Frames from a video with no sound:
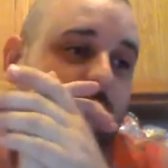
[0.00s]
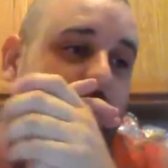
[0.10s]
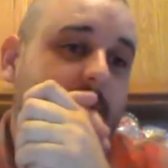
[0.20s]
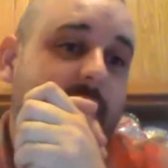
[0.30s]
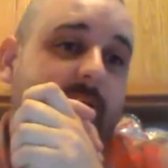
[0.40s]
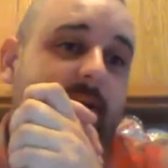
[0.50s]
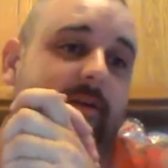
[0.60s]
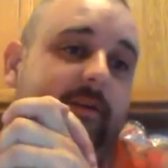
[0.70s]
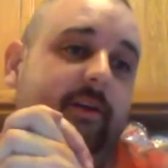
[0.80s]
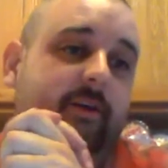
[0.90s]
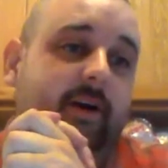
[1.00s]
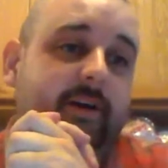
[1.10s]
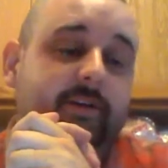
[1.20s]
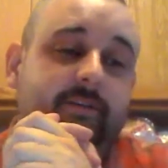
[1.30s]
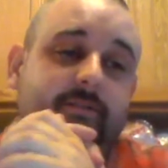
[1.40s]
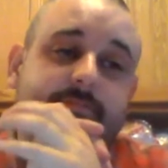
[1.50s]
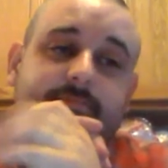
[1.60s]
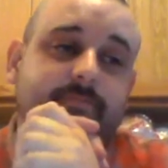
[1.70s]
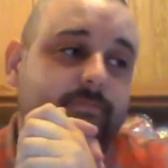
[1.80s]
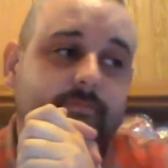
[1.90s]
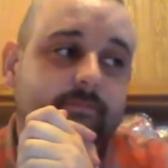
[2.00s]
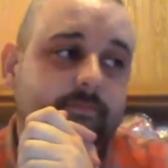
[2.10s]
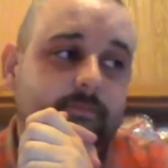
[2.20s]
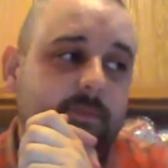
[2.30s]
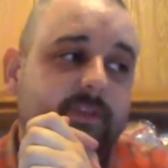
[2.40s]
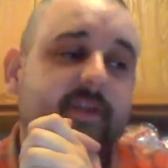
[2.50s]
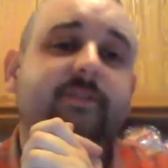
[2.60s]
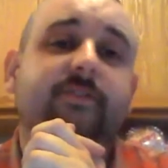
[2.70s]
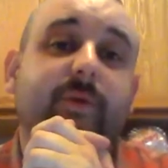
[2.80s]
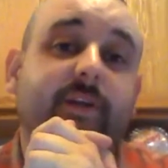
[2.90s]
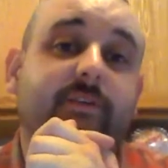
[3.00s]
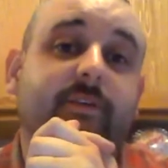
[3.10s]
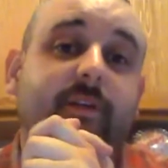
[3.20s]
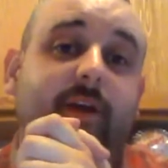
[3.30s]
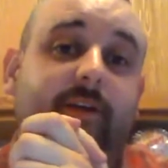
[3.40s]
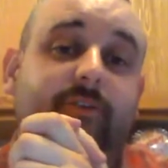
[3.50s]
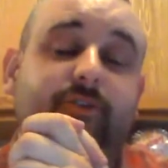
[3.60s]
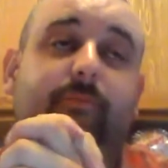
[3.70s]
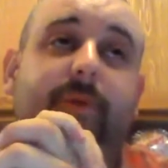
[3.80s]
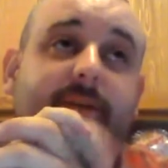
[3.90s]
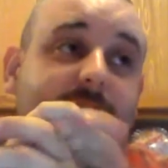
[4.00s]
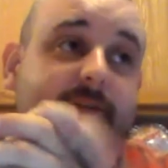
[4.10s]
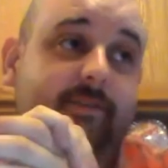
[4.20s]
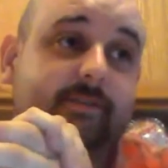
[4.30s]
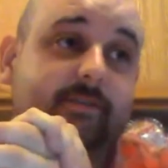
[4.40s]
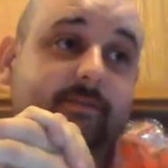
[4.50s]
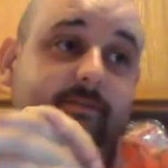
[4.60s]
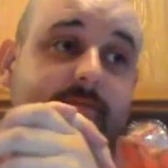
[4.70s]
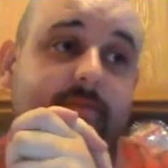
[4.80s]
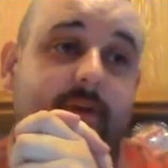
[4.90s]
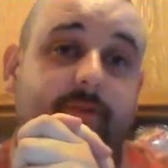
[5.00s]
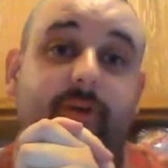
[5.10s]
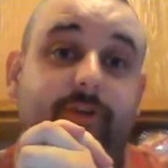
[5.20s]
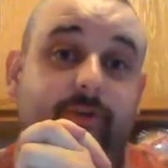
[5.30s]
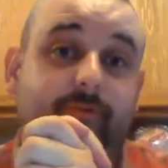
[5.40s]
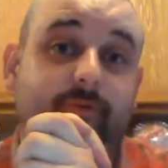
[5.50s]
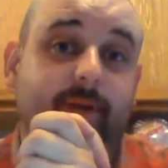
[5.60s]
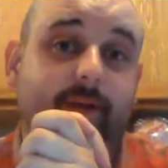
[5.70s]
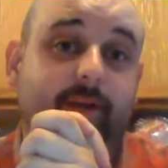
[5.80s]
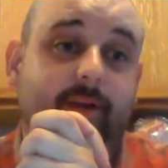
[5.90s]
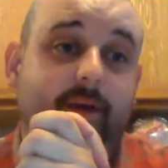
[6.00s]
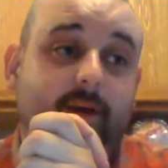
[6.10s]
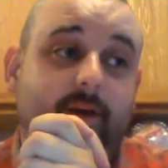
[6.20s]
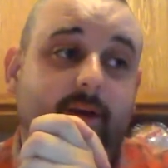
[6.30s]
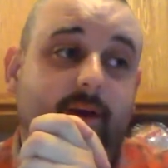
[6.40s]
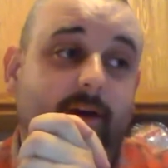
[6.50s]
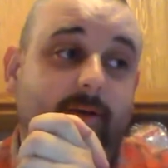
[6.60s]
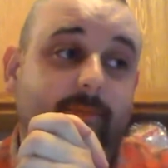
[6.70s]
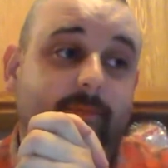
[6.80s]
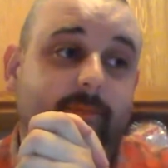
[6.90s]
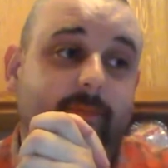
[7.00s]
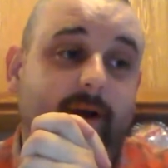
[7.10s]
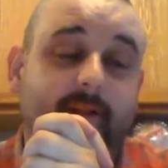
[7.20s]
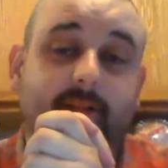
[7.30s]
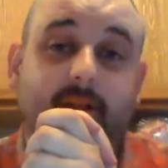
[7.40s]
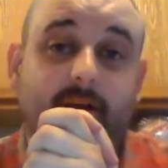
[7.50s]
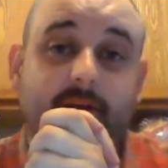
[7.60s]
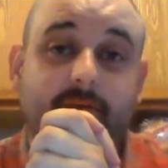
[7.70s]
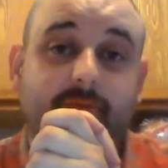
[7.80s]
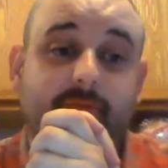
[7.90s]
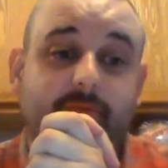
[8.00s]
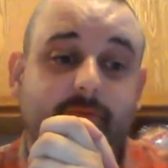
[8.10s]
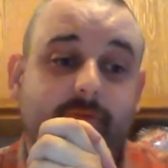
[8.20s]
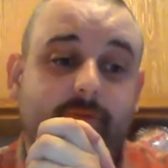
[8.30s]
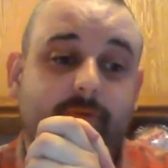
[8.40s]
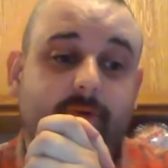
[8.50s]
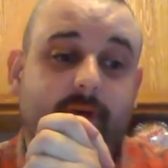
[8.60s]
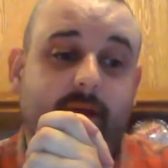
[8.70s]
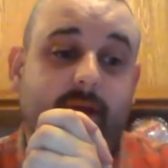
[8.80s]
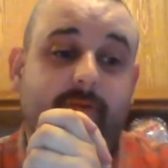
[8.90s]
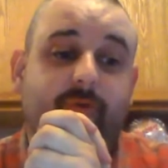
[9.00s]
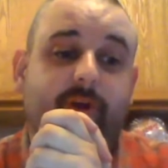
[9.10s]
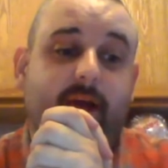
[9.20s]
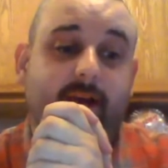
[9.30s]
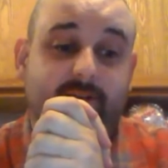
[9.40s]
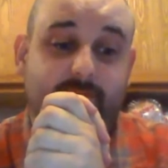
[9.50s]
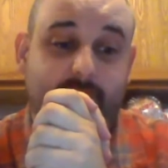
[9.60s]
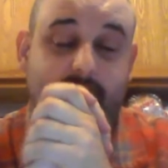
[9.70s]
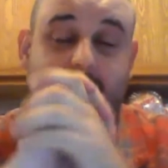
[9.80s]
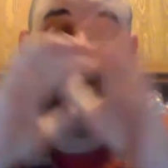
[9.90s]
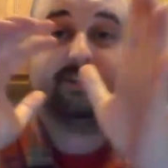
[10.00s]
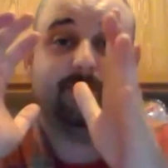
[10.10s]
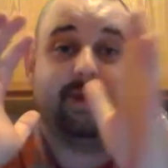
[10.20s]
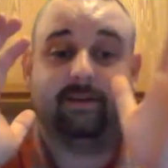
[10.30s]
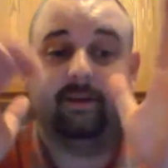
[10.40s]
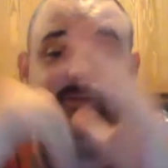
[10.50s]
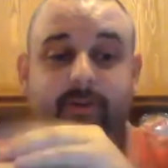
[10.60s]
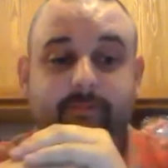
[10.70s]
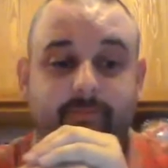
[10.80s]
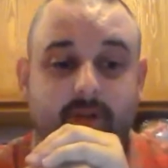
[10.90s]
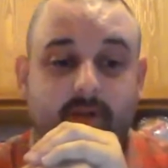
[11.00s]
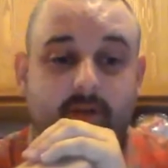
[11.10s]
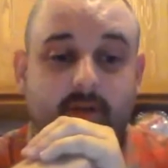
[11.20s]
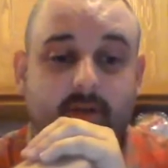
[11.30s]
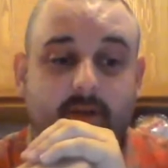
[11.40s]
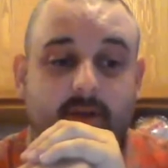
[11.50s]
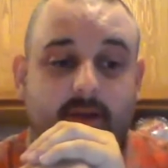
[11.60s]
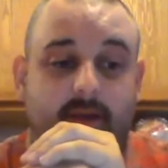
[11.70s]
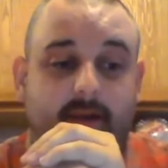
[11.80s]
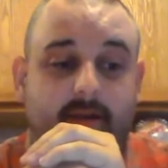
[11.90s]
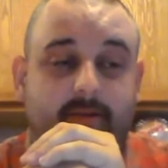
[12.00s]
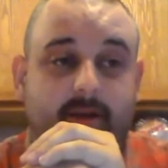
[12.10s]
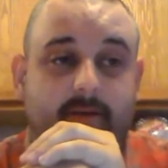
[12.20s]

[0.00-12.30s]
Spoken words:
But yeah, you know, this has been like a tremendous adventure for me. I love every aspect of it, and